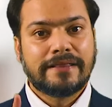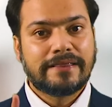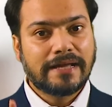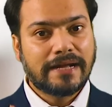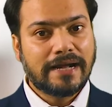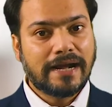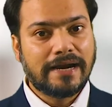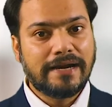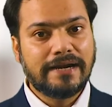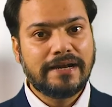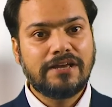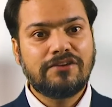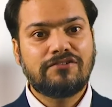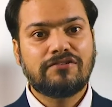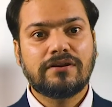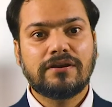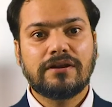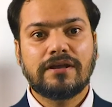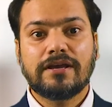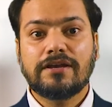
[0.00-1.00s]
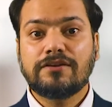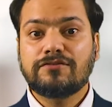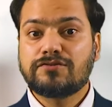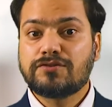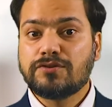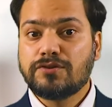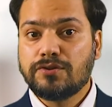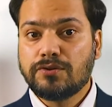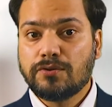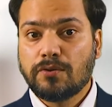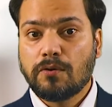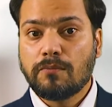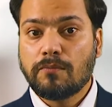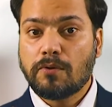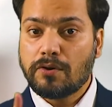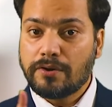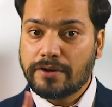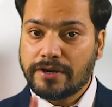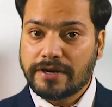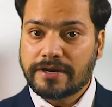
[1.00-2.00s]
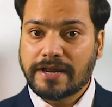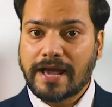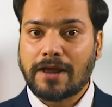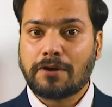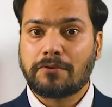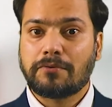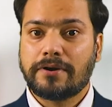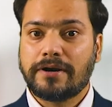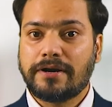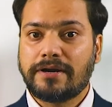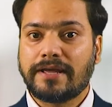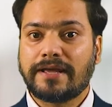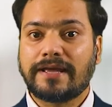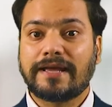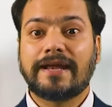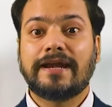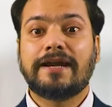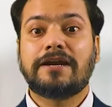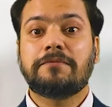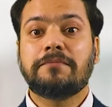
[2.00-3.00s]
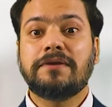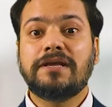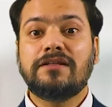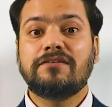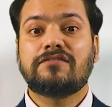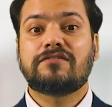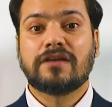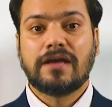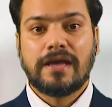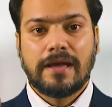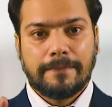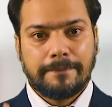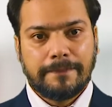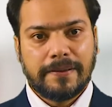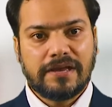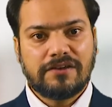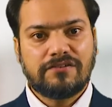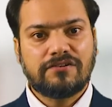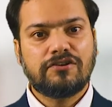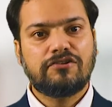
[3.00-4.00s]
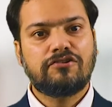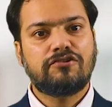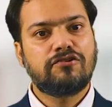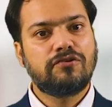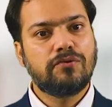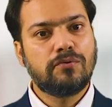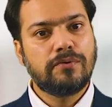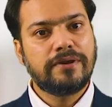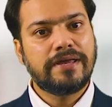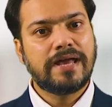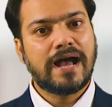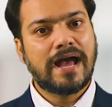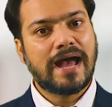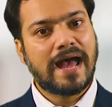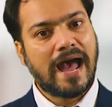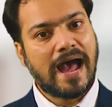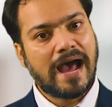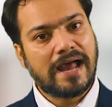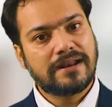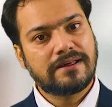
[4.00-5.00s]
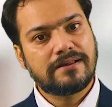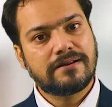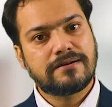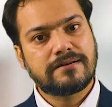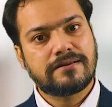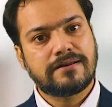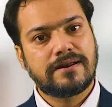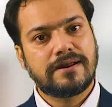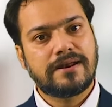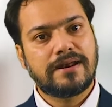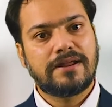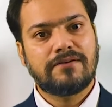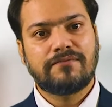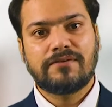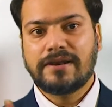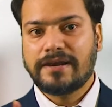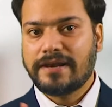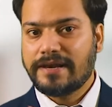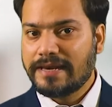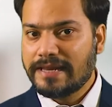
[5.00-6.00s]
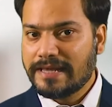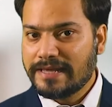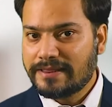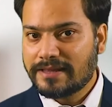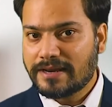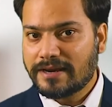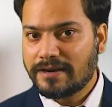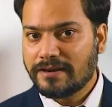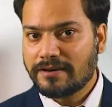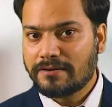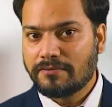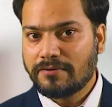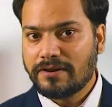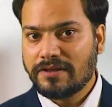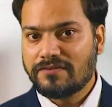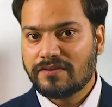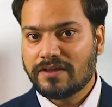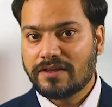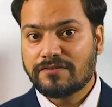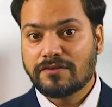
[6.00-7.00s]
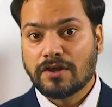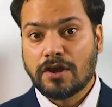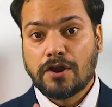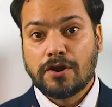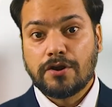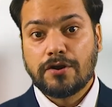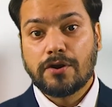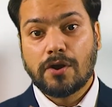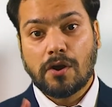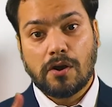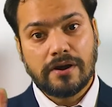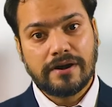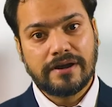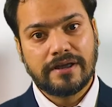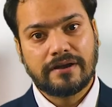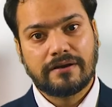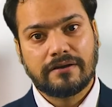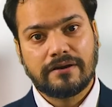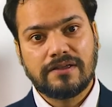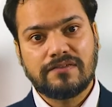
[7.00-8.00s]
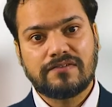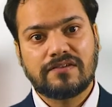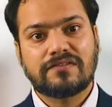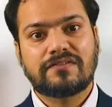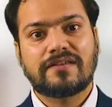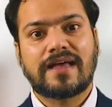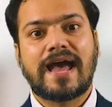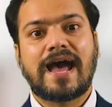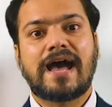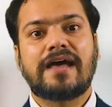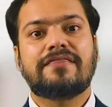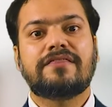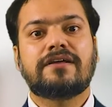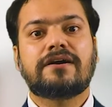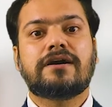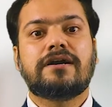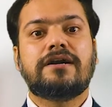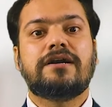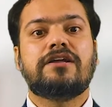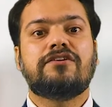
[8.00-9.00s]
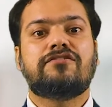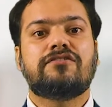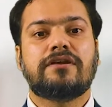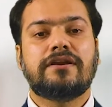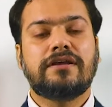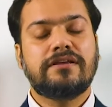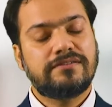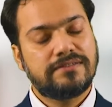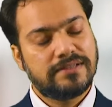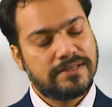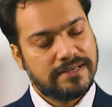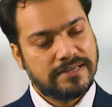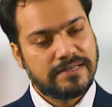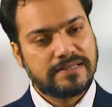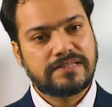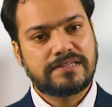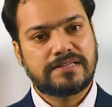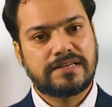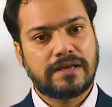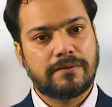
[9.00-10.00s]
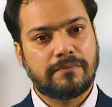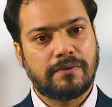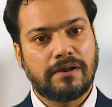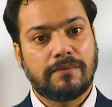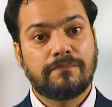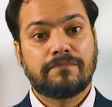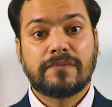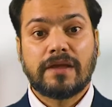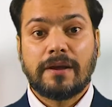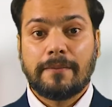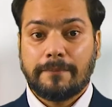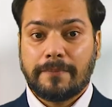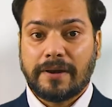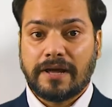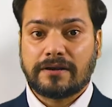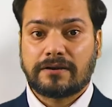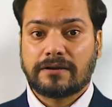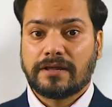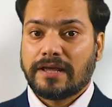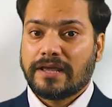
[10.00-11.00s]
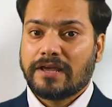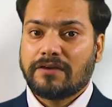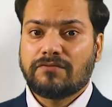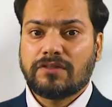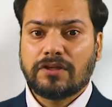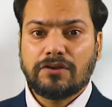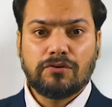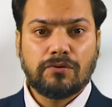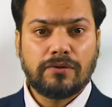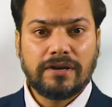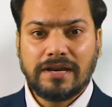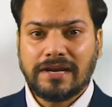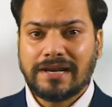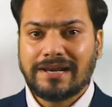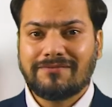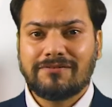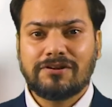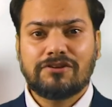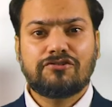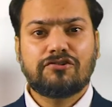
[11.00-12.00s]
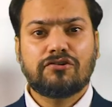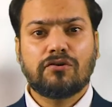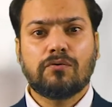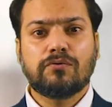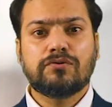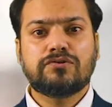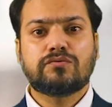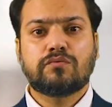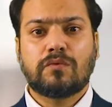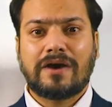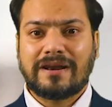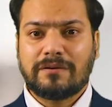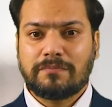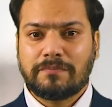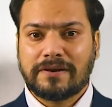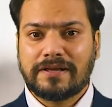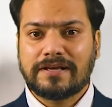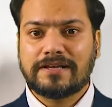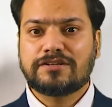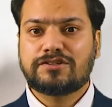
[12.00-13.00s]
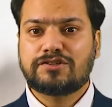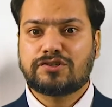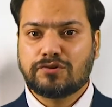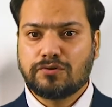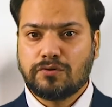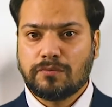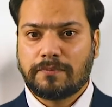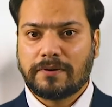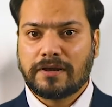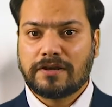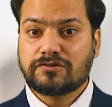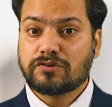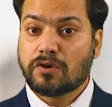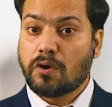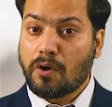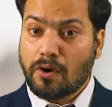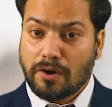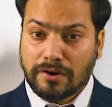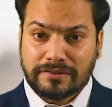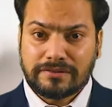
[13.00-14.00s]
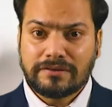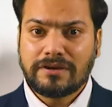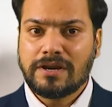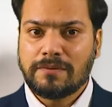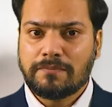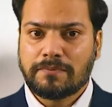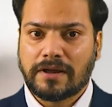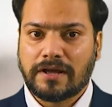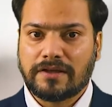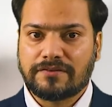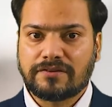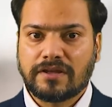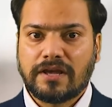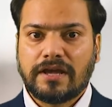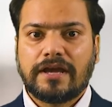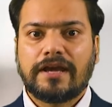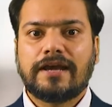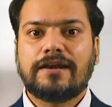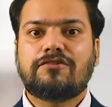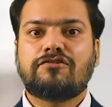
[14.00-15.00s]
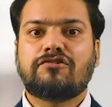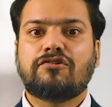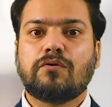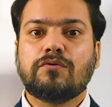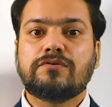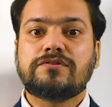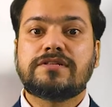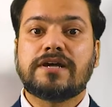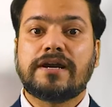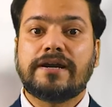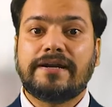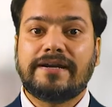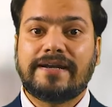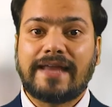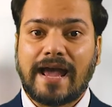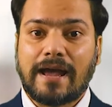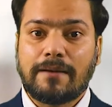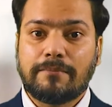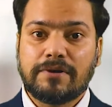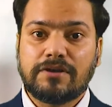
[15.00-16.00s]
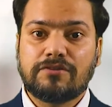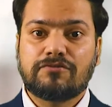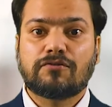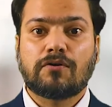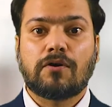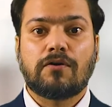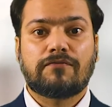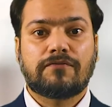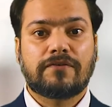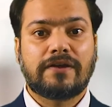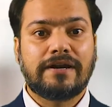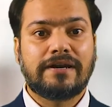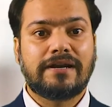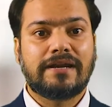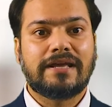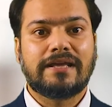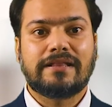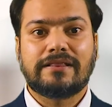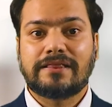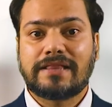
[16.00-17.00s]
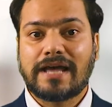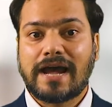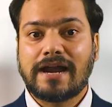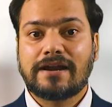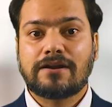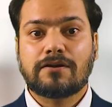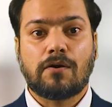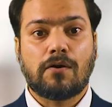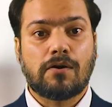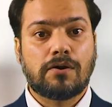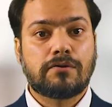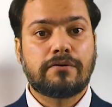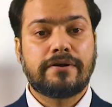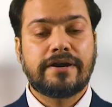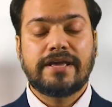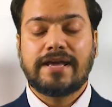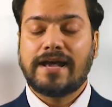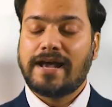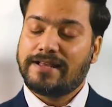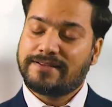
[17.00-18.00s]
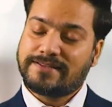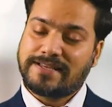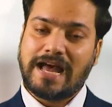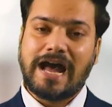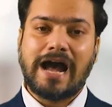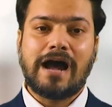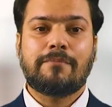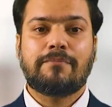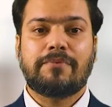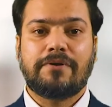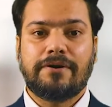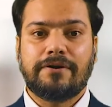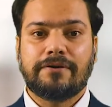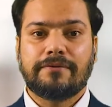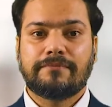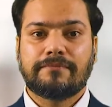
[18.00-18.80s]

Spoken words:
The condition is no more deteriorating. It means patient's urea and creatinine level neither increases nor decreases and the condition is stable. But if the urine level shows 1 plus, 2 plus or 3 plus, it shows the damage of kidney that already has happened.